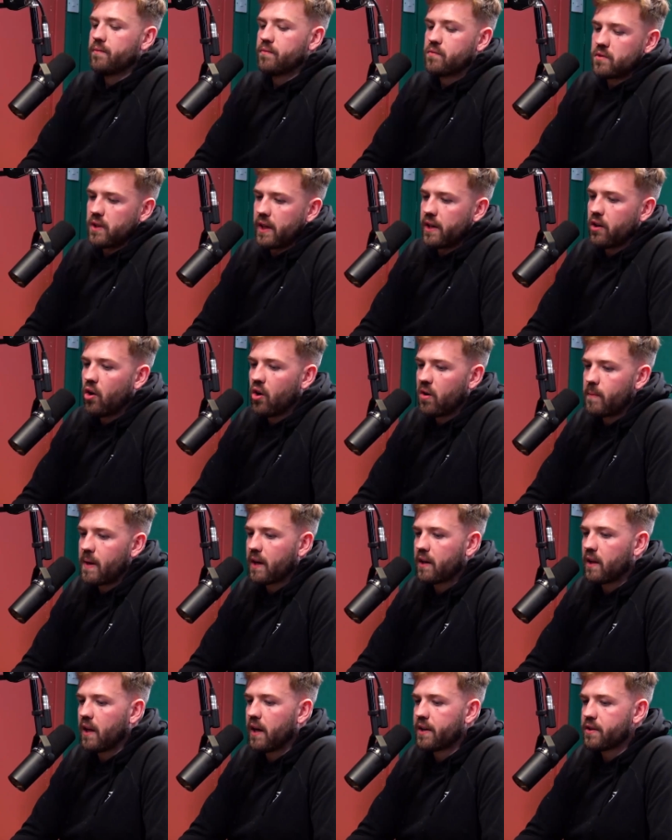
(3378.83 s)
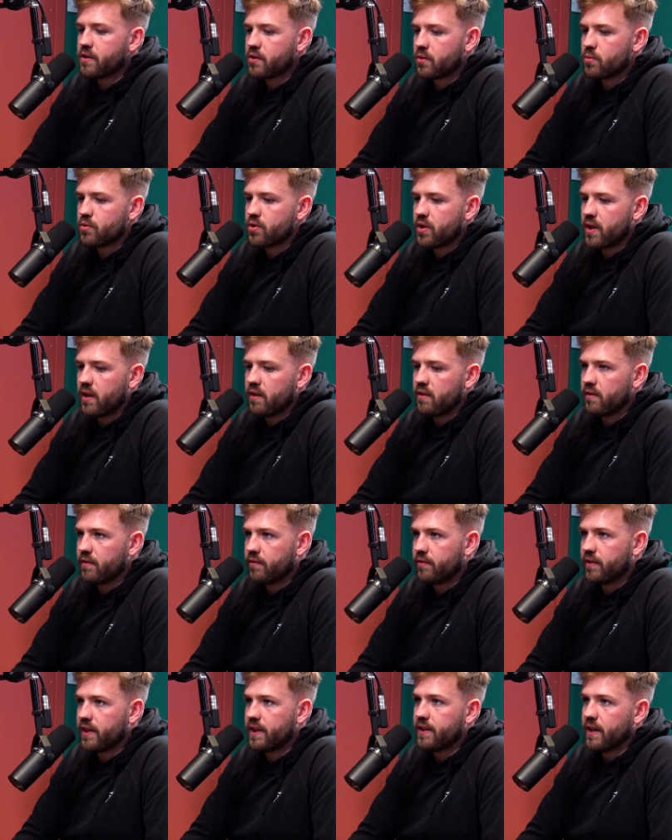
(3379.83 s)
like, all of my clients will train
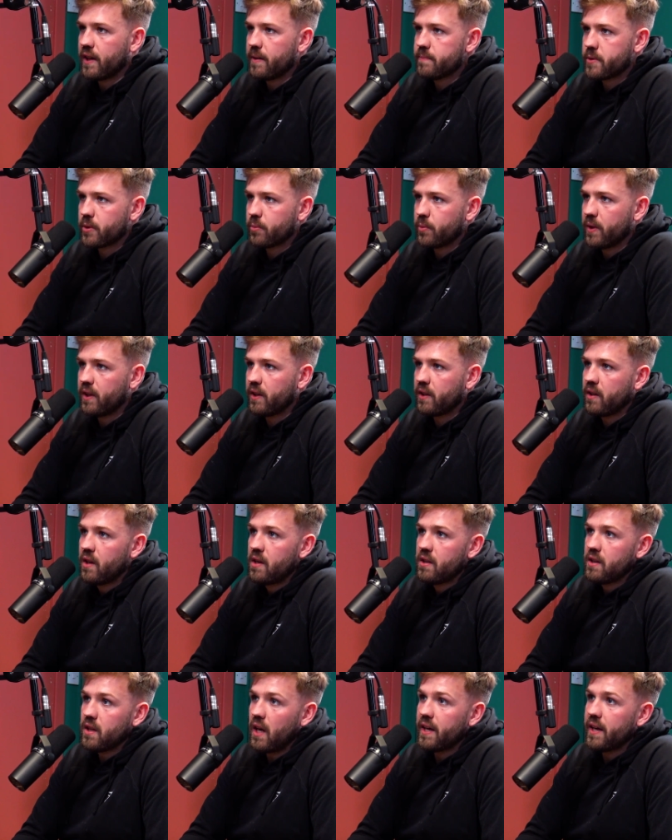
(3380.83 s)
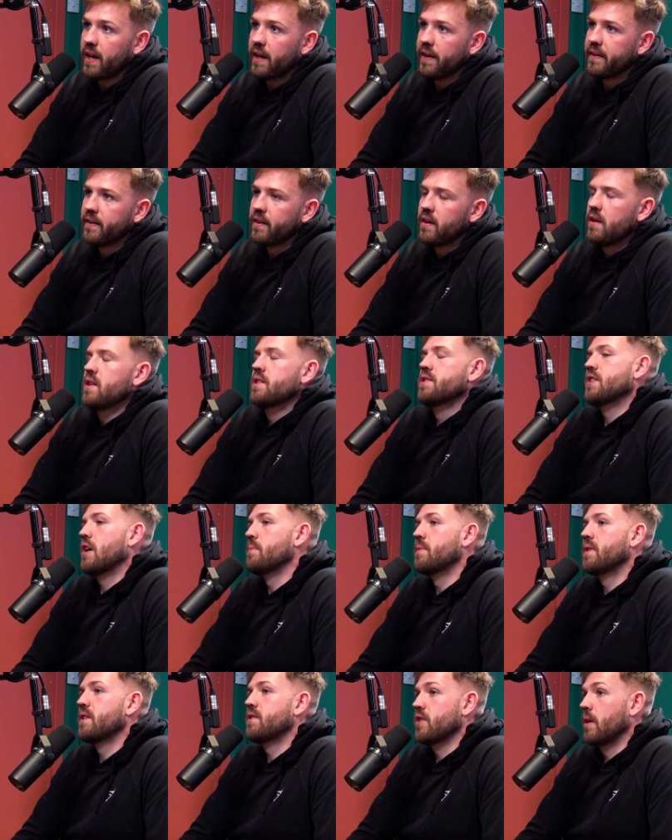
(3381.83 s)
three times a week. And then
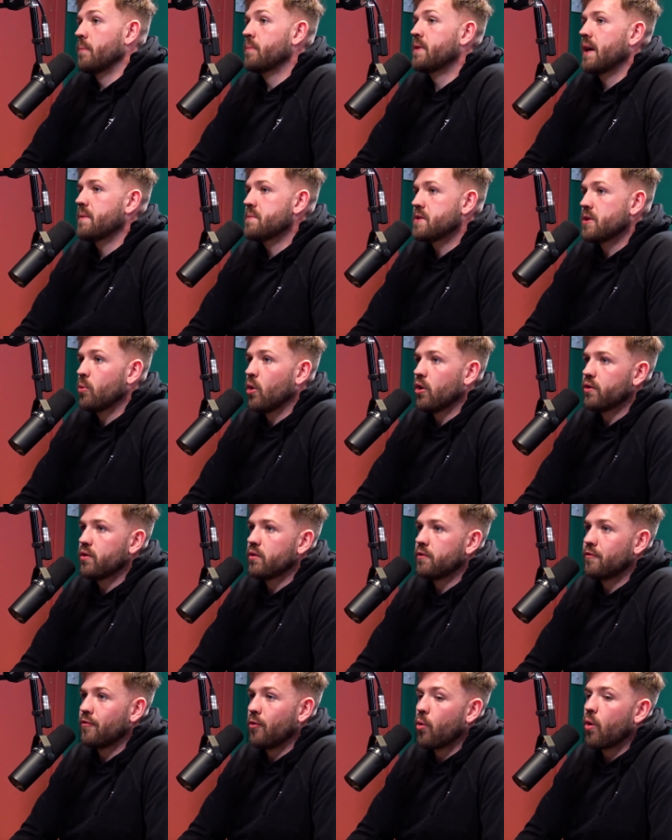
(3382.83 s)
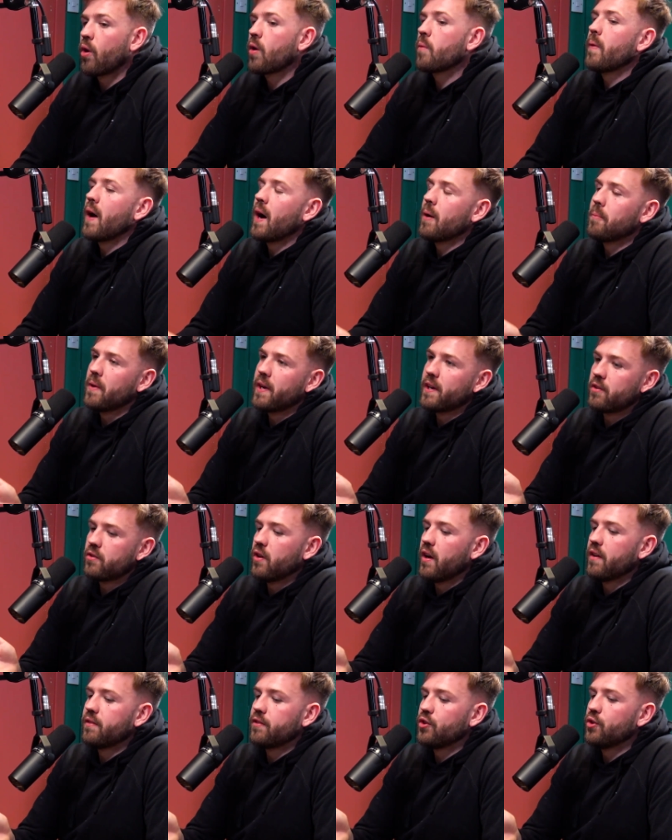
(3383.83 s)
some sometimes they want to do four, but I'm like,
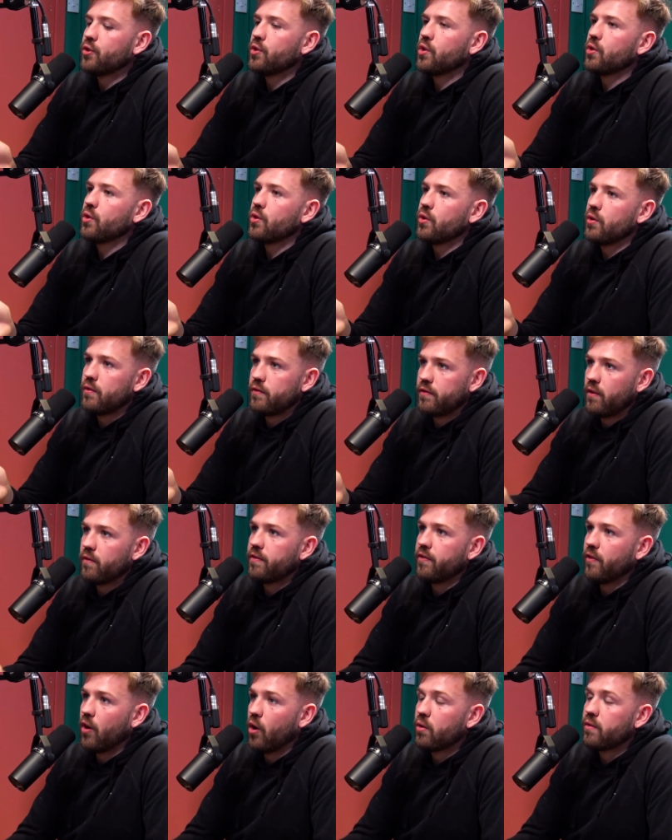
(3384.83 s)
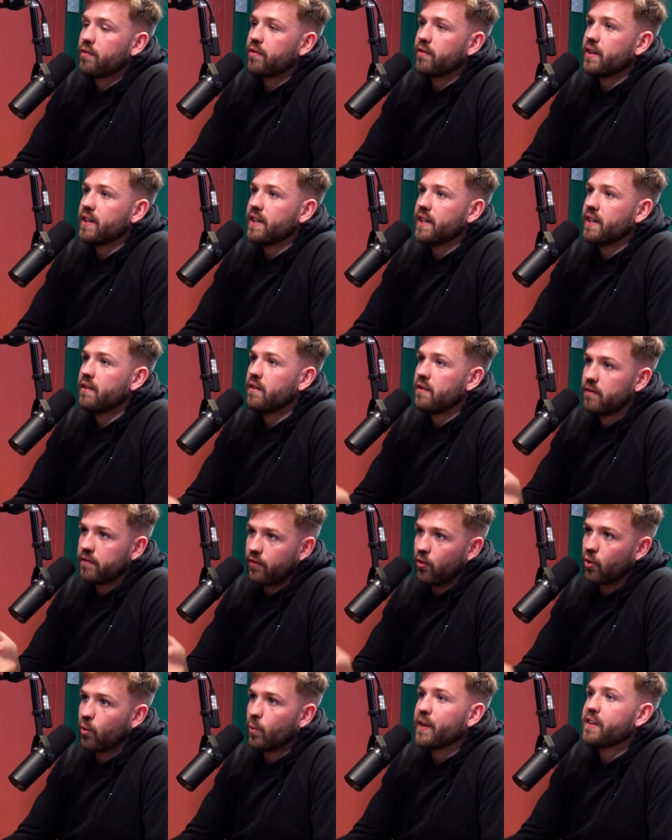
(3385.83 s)
if you do all three
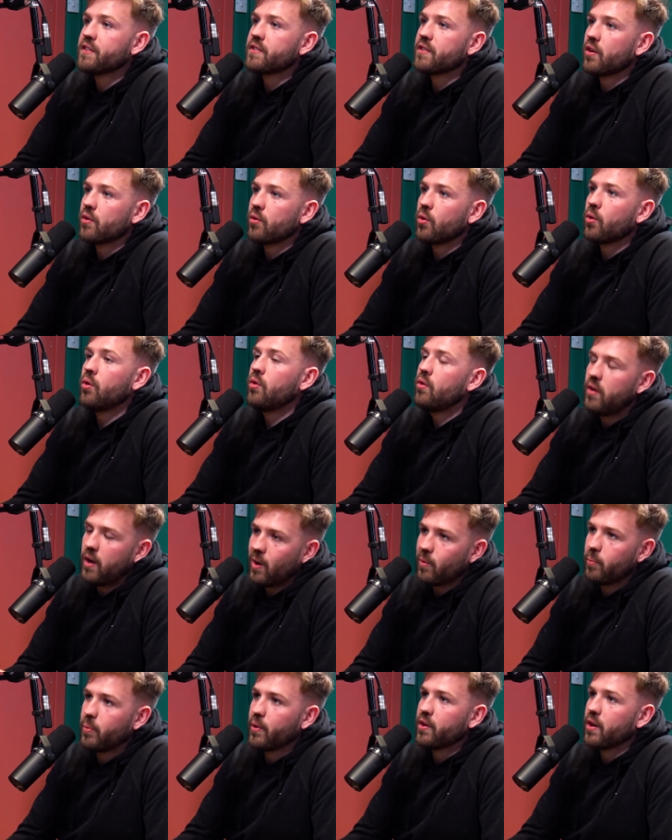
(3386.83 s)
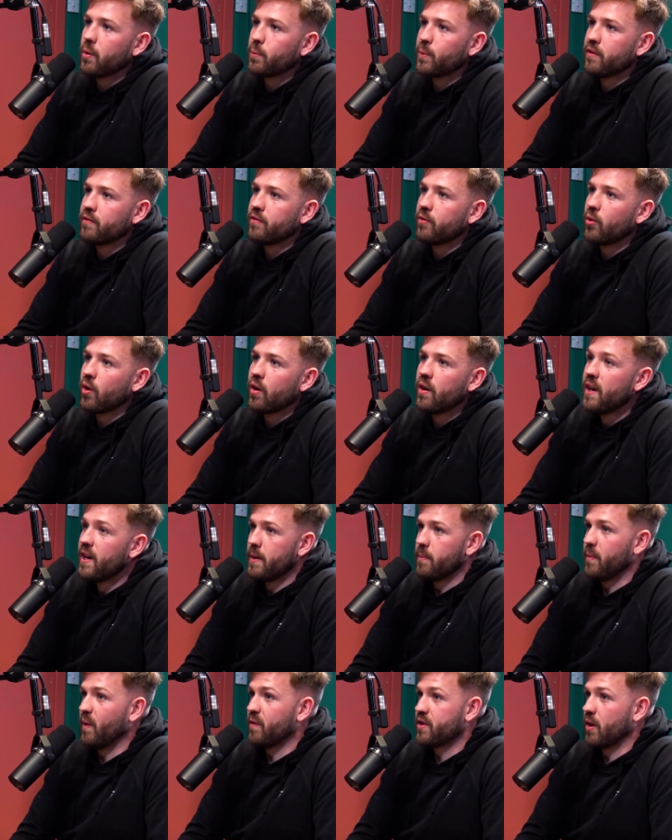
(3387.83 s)
four weeks in a row, I'll put you up to four.
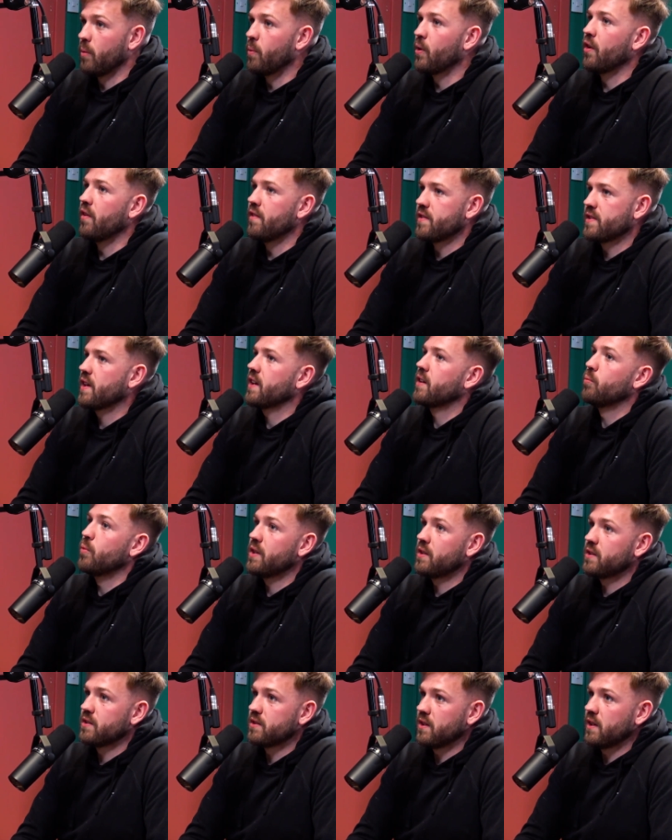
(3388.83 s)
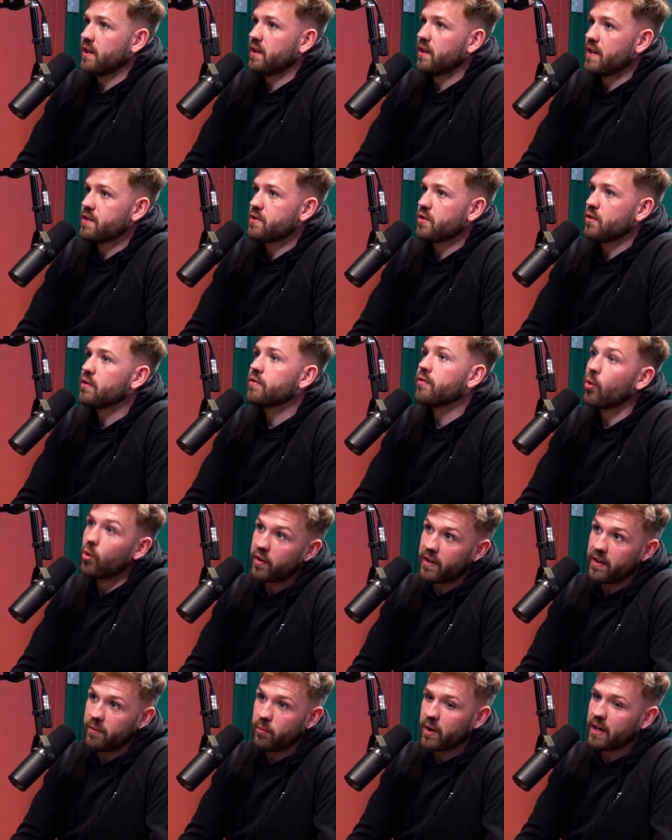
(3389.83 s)
But yeah. if someone in the second week is like, let's do four,
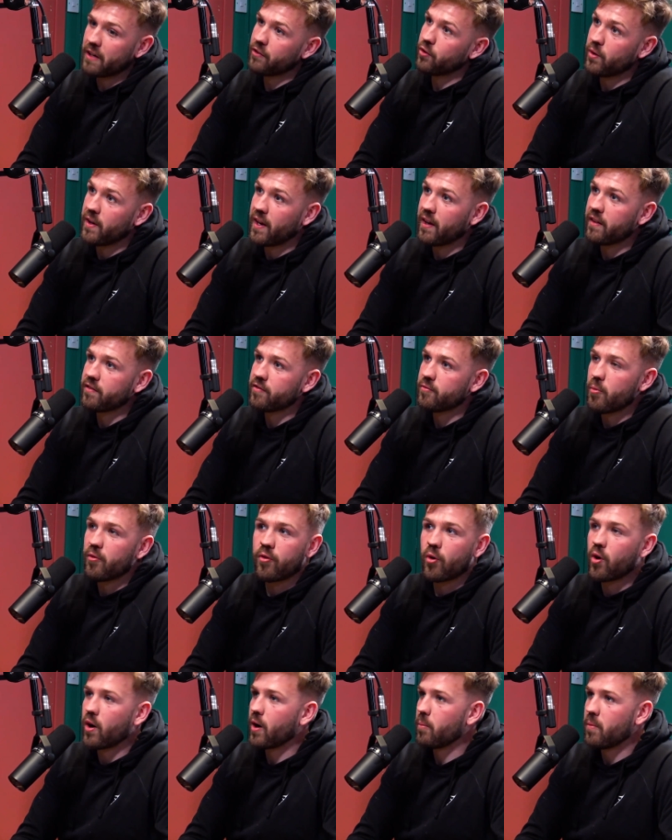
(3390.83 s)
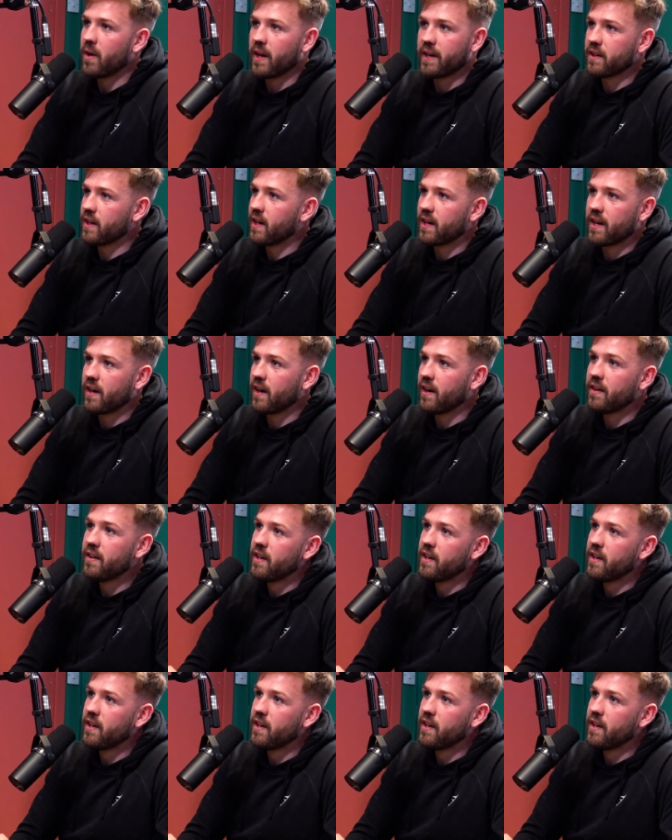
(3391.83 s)
and they weren't doing anything before, I'm like, no, no, no,